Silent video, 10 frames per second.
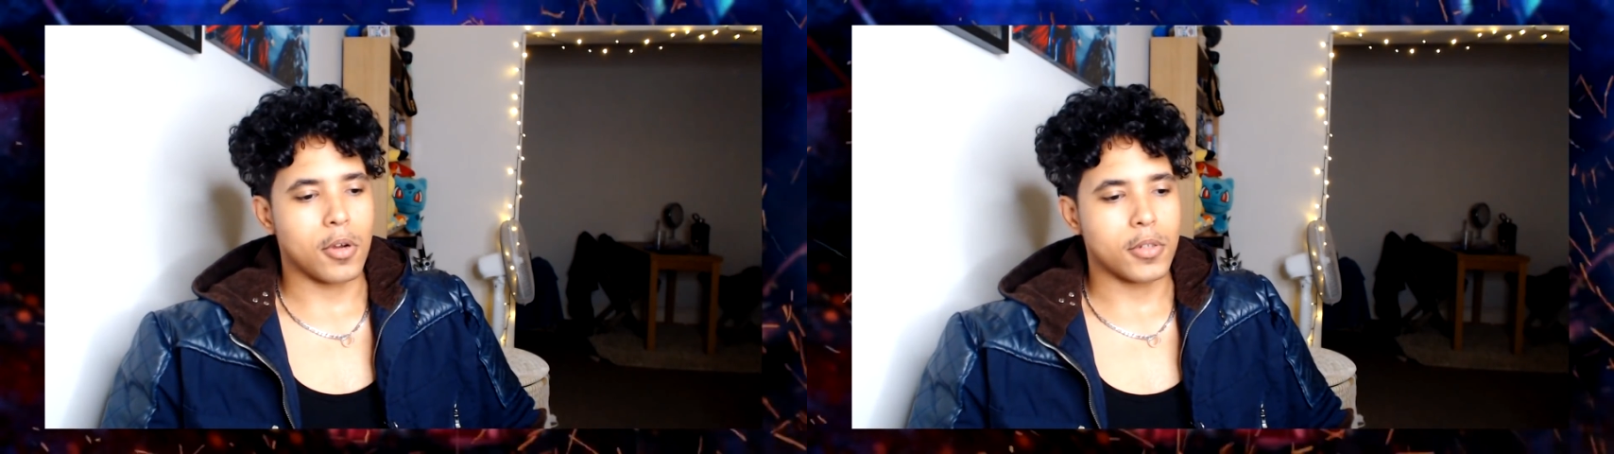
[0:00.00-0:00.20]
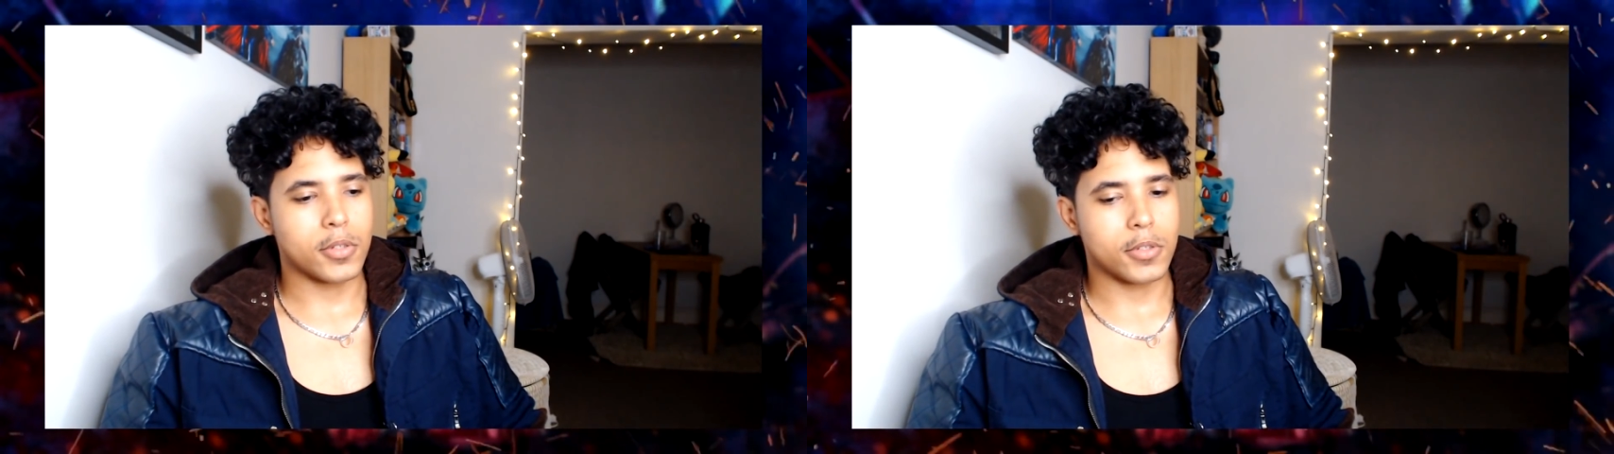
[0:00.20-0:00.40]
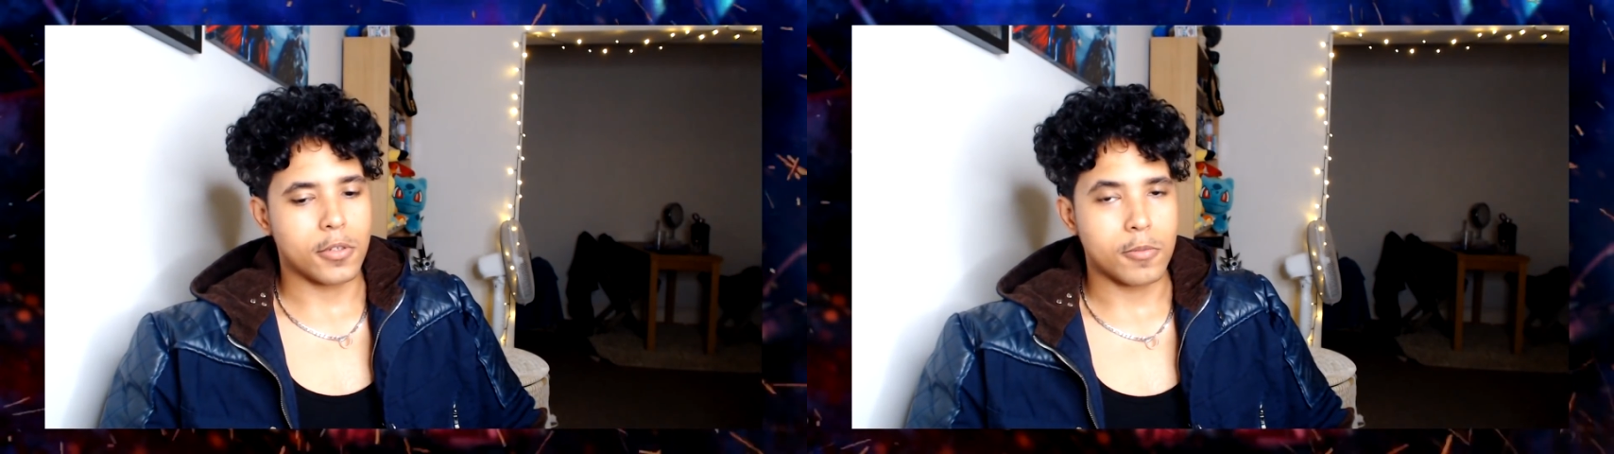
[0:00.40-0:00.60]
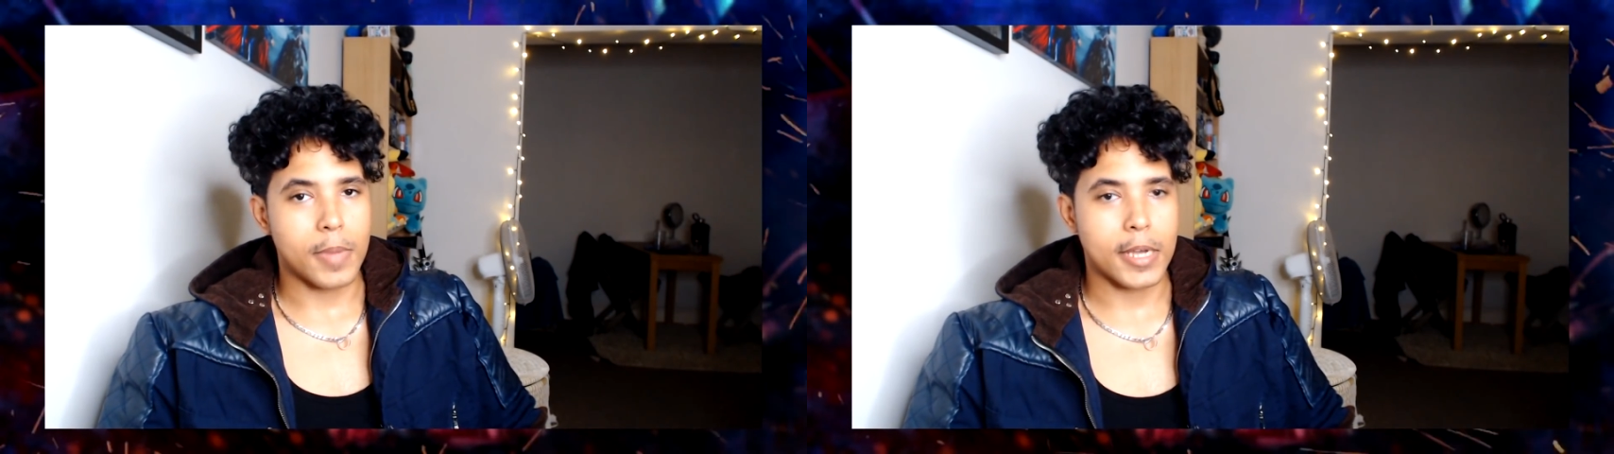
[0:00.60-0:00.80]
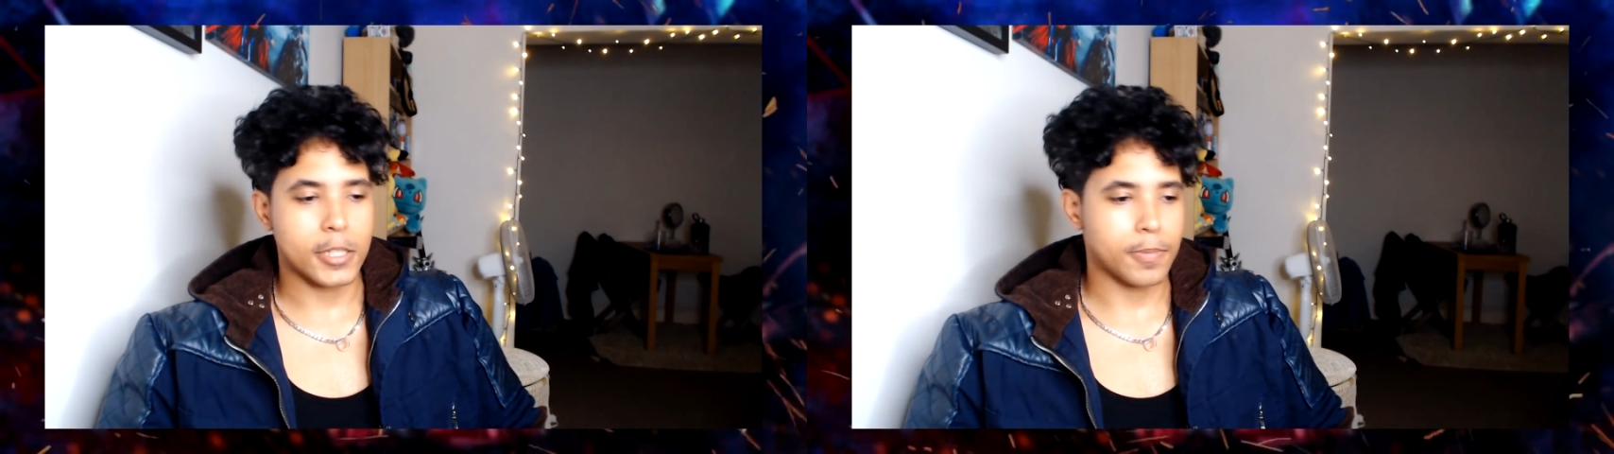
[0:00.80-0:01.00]
not
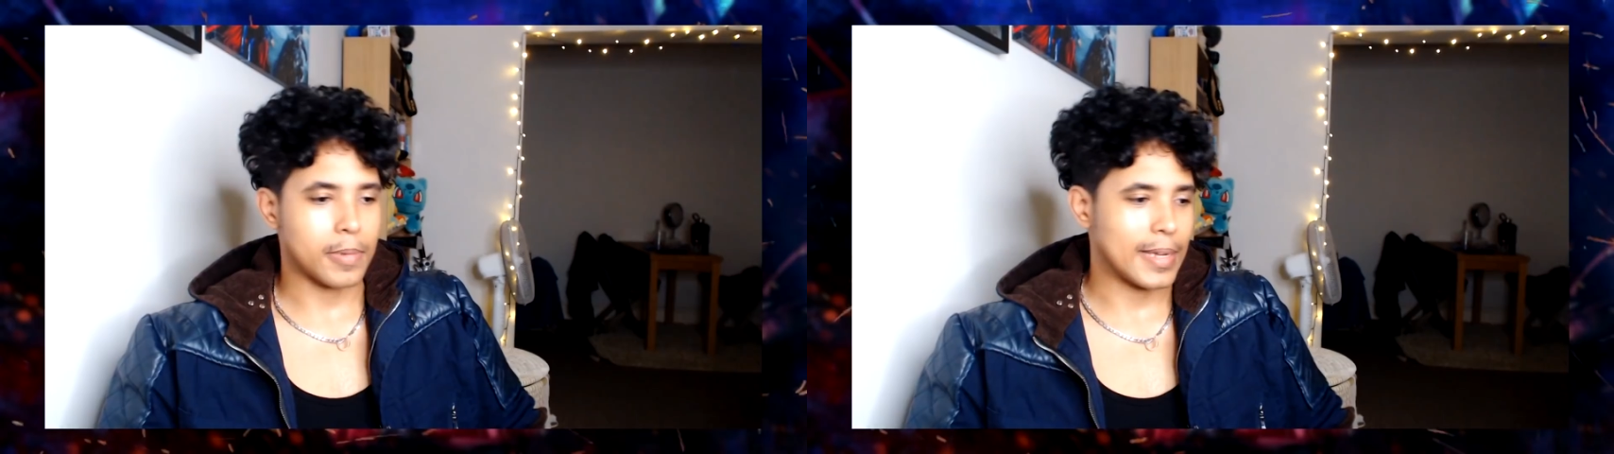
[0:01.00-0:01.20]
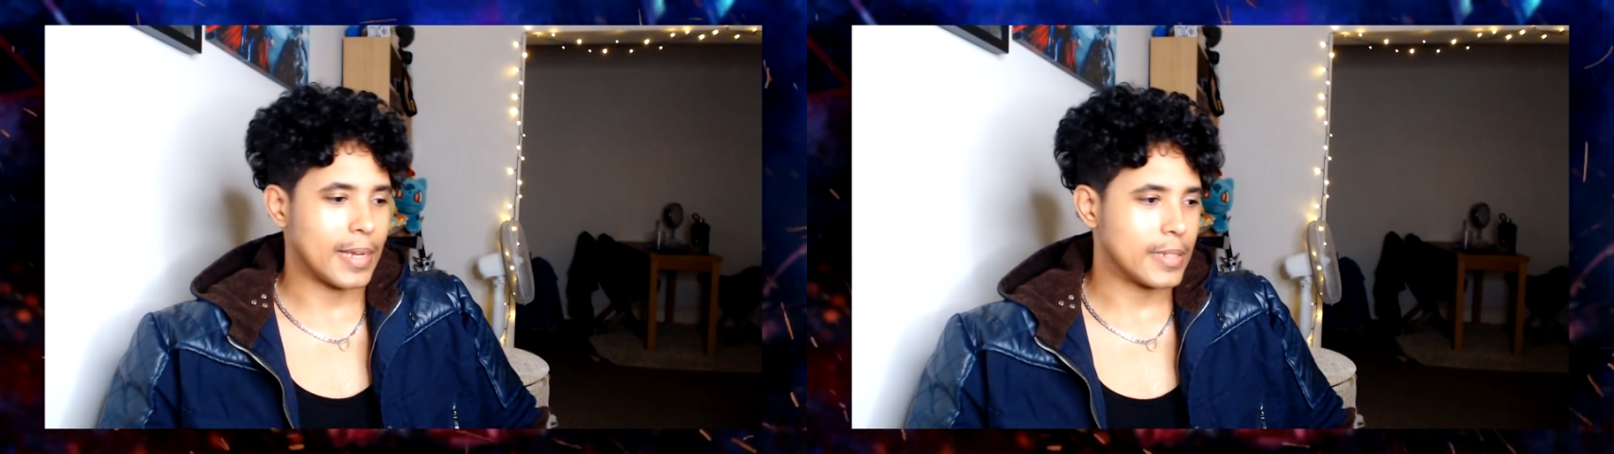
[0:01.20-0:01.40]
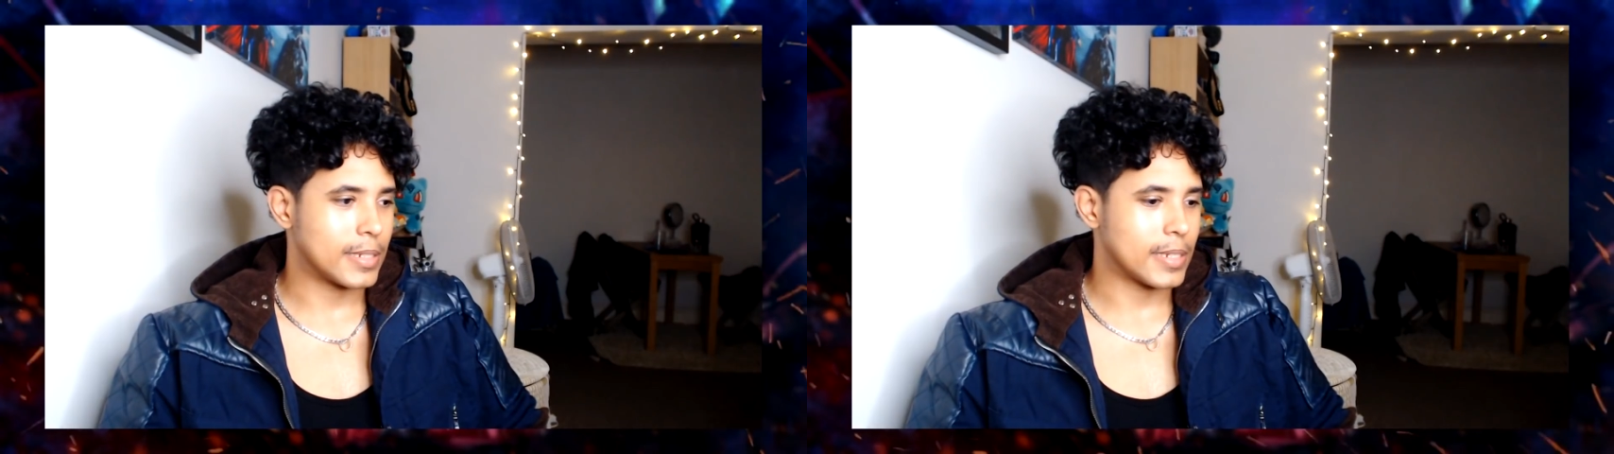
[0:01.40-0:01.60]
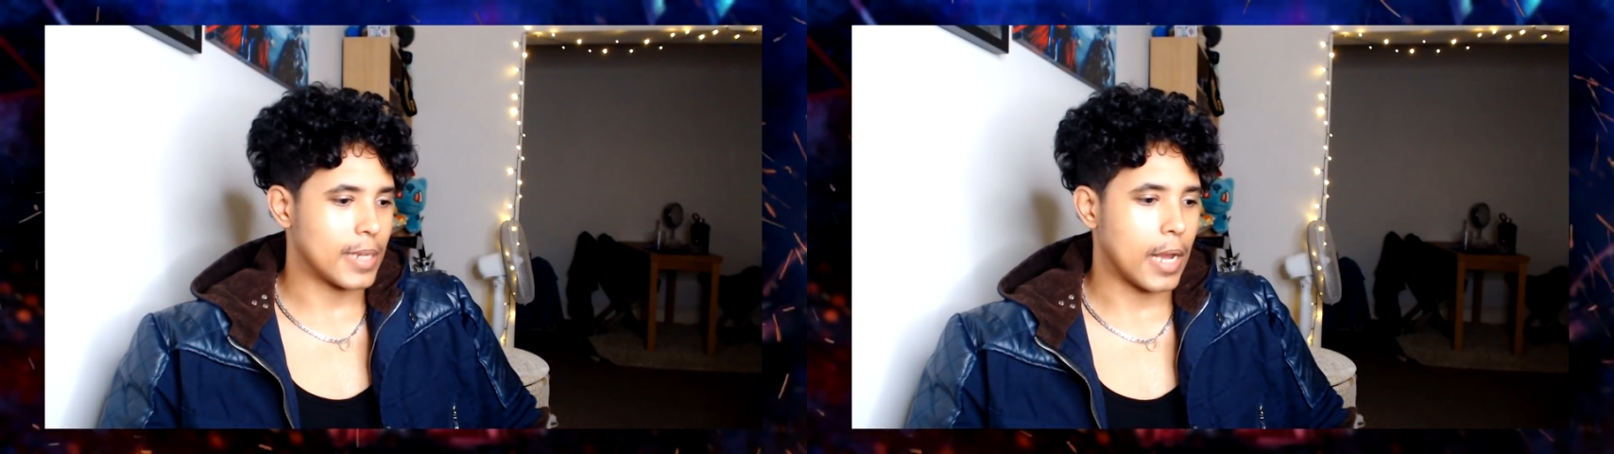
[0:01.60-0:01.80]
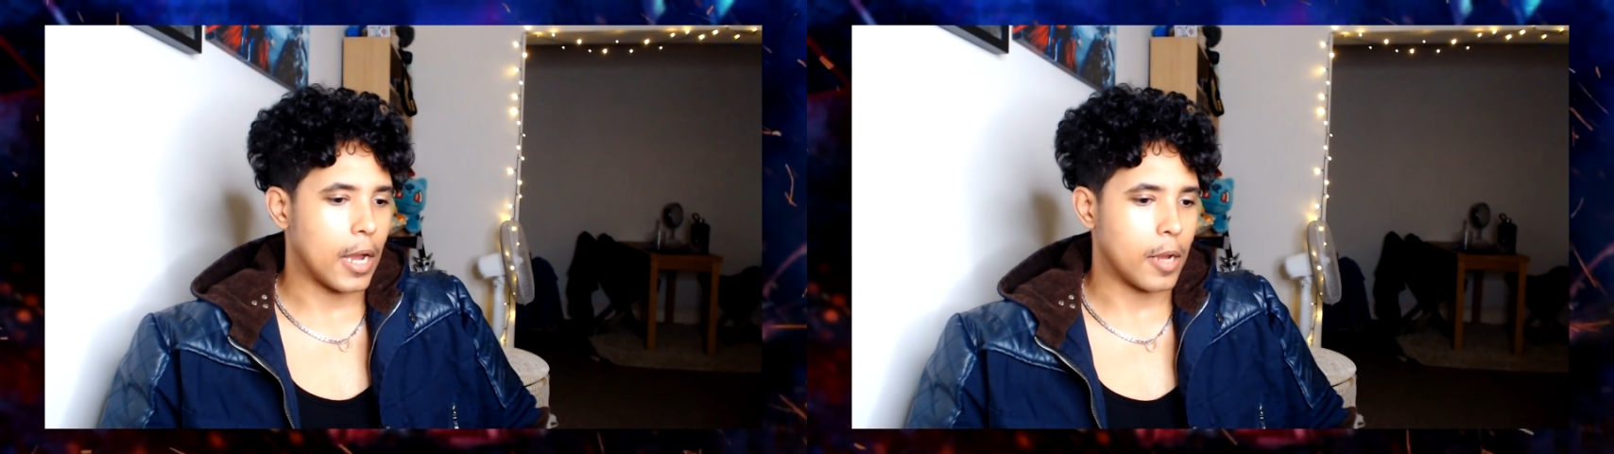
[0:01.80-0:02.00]
too best
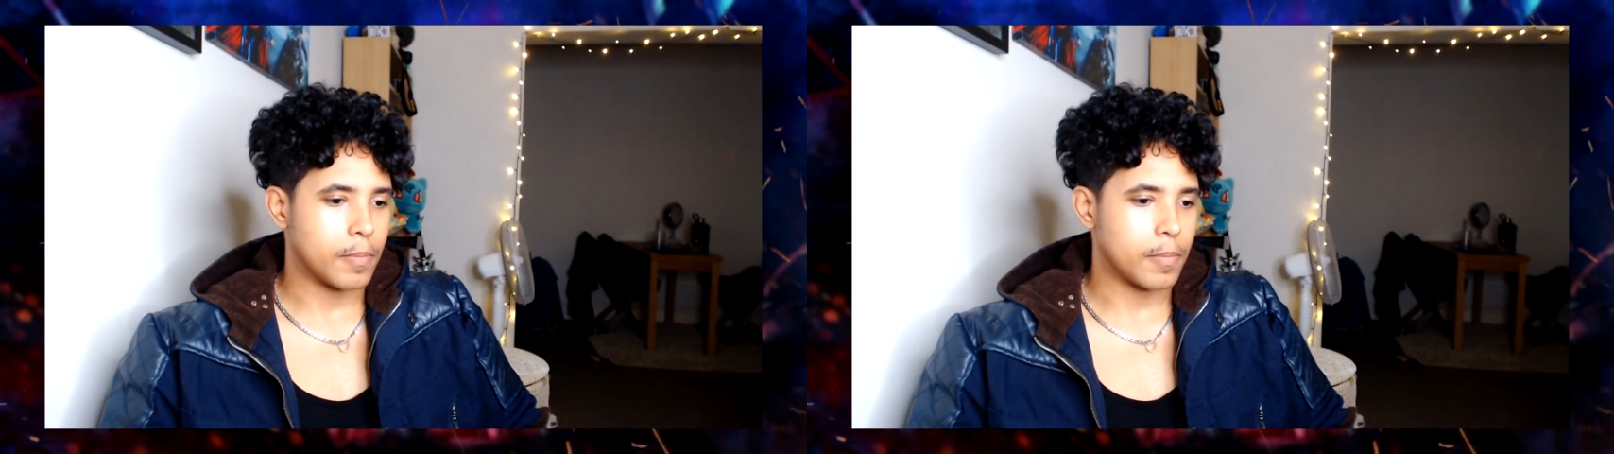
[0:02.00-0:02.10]
pleased.